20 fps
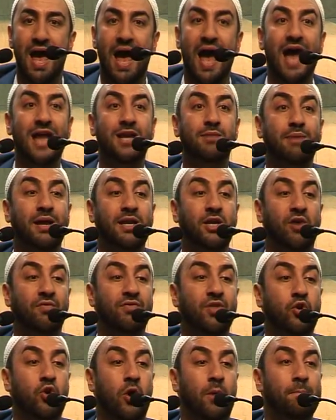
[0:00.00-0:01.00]
and many
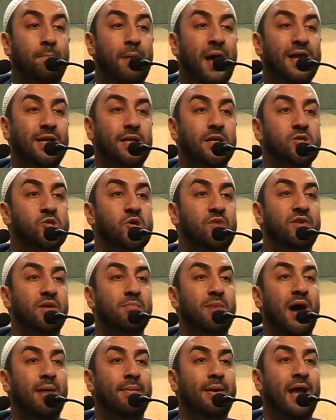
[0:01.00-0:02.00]
of the companions of
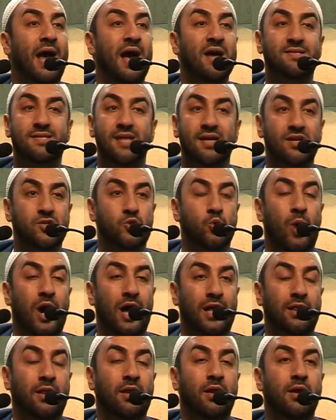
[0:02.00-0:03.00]
Imam al-Hassan as
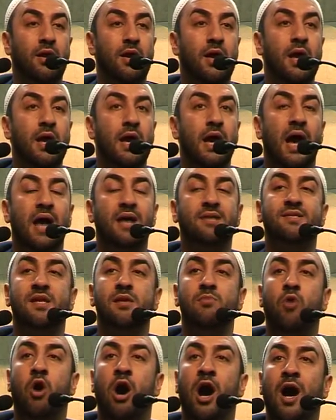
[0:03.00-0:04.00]
well, as
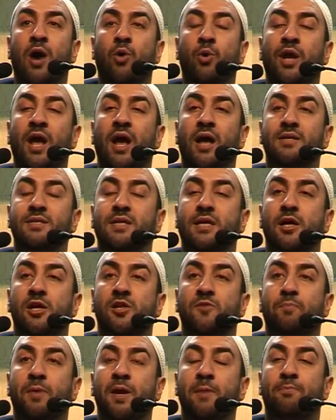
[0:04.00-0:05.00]
in Muawiyah had
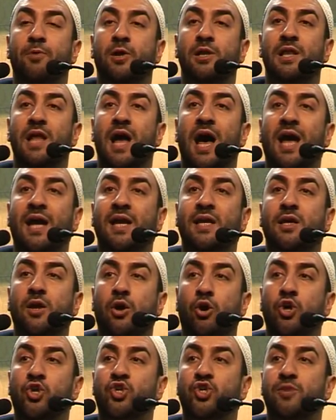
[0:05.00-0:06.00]
killed people like
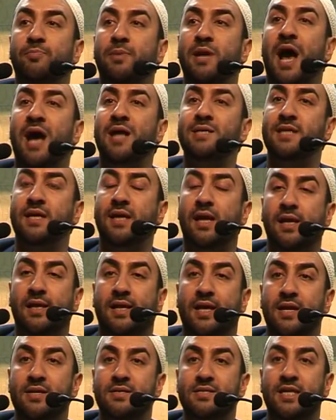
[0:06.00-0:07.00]
Hujr bin Adi
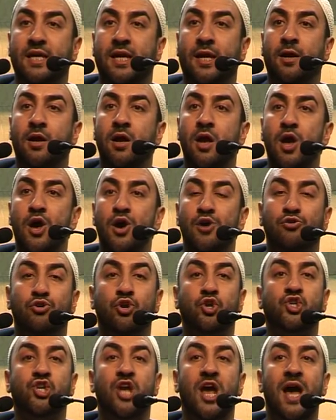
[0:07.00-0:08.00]
al-Kindi,
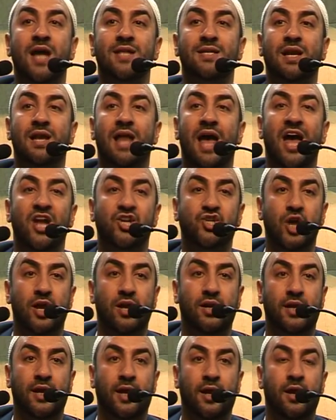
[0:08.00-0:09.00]
Rushad
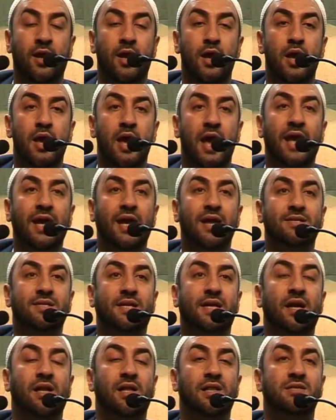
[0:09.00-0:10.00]
al-Hajari. He
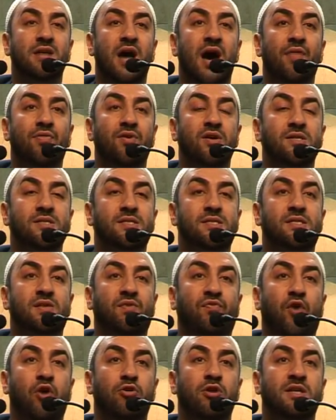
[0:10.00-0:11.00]
had killed others, for